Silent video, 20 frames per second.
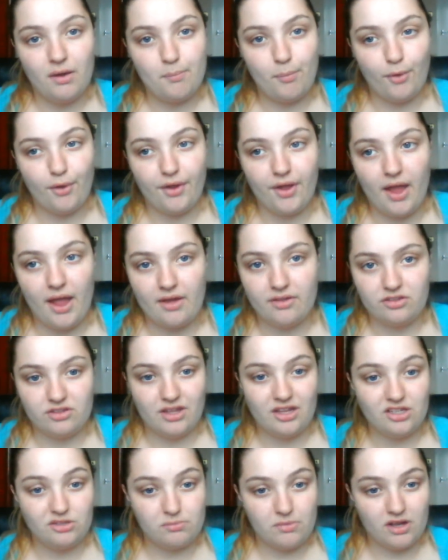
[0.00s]
But yeah,
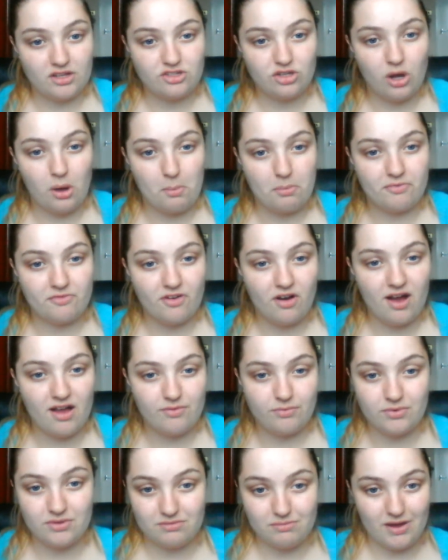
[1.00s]
so that's my top
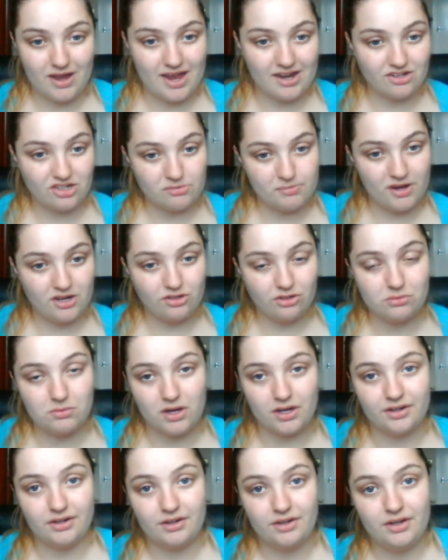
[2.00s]
five with my extra special
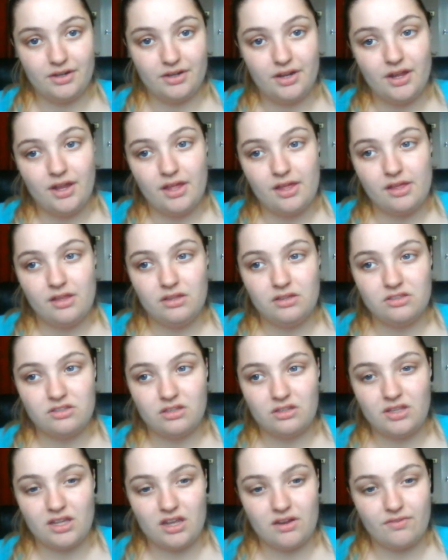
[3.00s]
one.
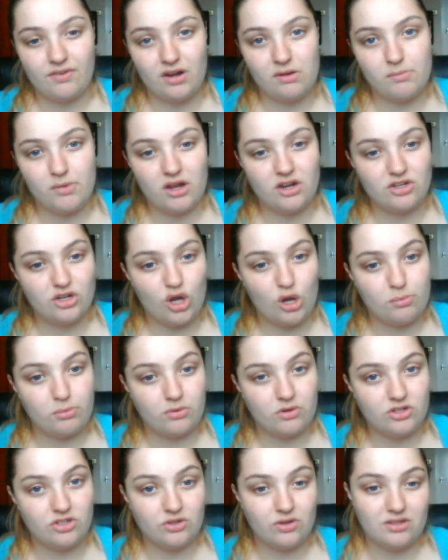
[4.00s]
So thank you very much. I hope
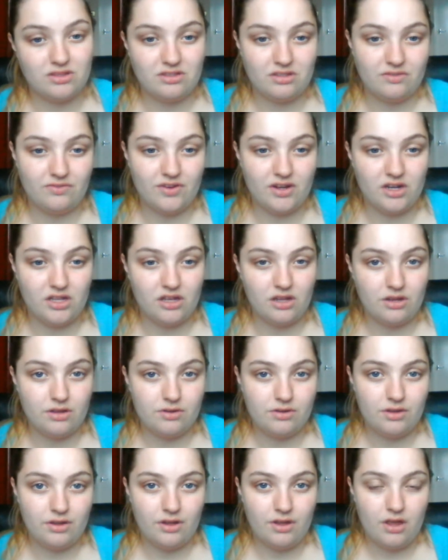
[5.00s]
you enjoyed this video.
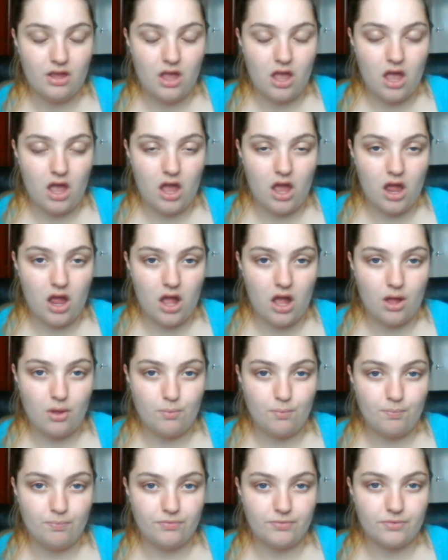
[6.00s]

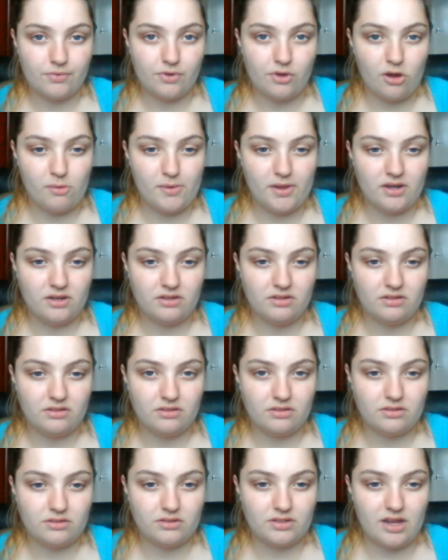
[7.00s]
Um, comment
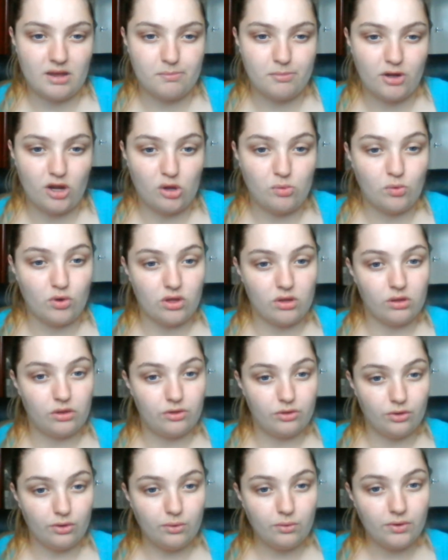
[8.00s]
down below what you
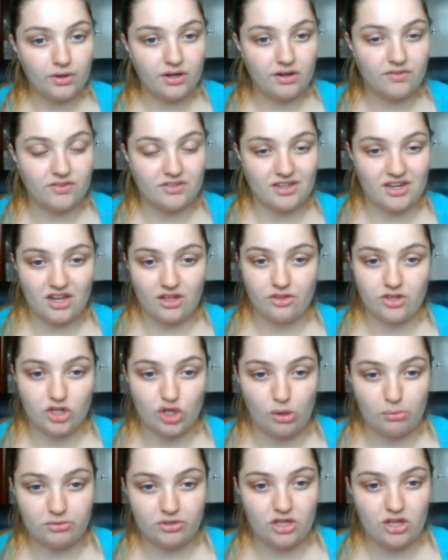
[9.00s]
thought, and if there's any other
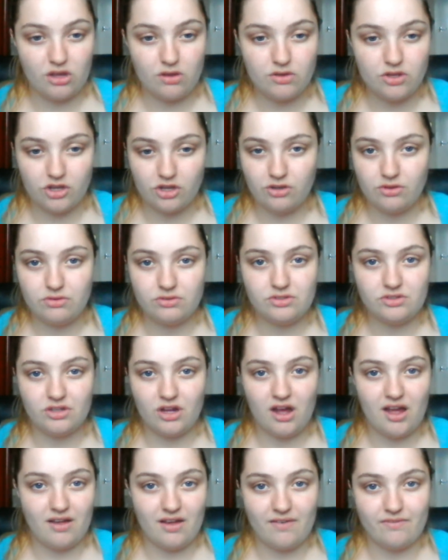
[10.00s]
shops that you use
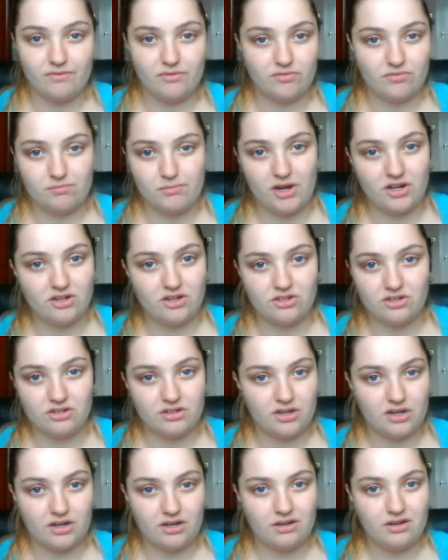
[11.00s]
that I haven't mentioned
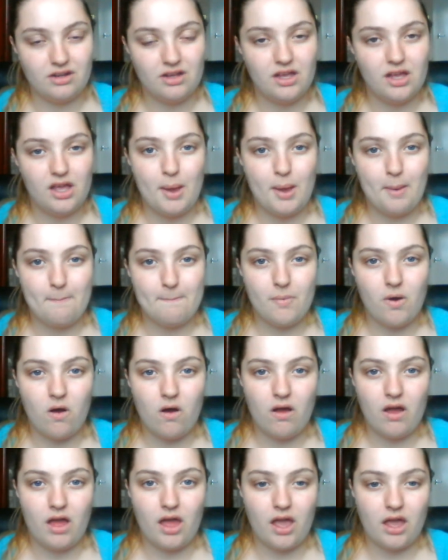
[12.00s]
in
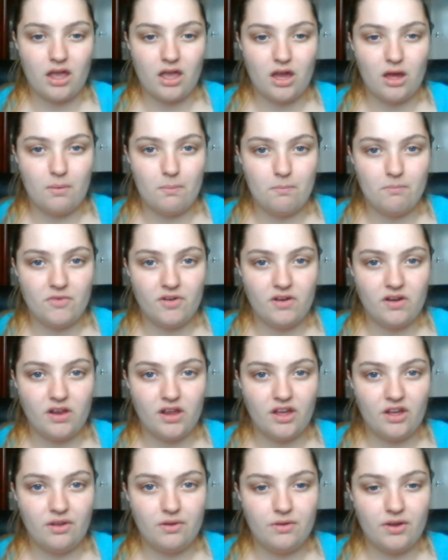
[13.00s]
my um,
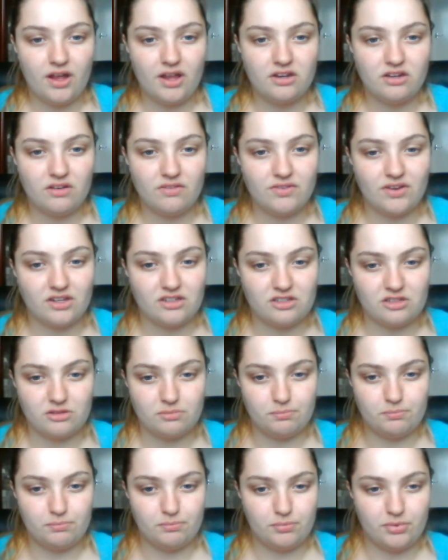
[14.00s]
video. And don't forget to
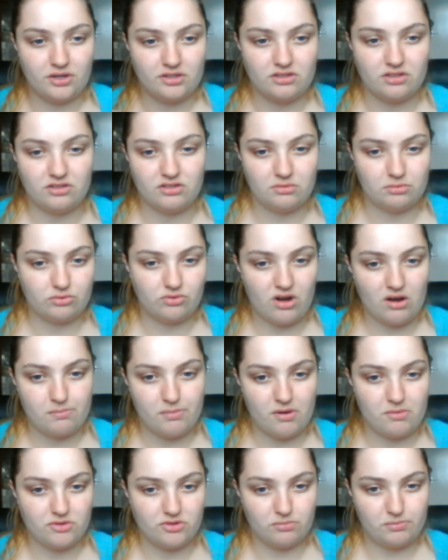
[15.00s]
press the subscribe
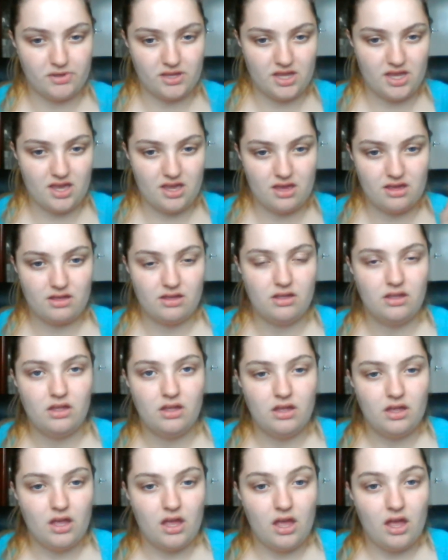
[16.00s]
button, which will be here,
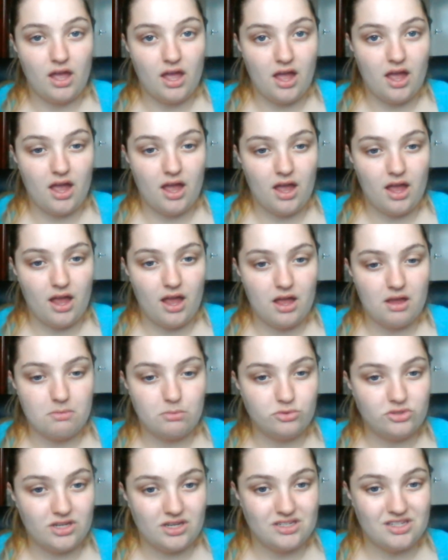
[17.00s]
and
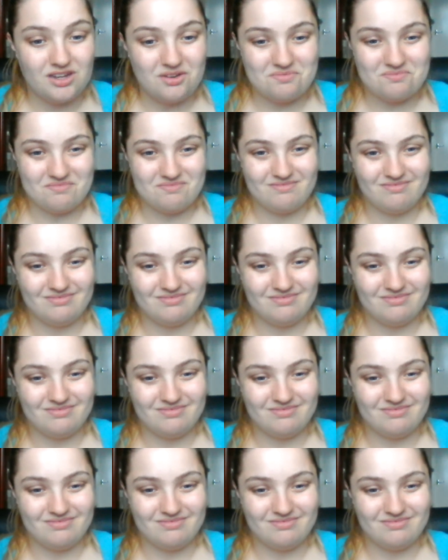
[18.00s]
we'll see you soon.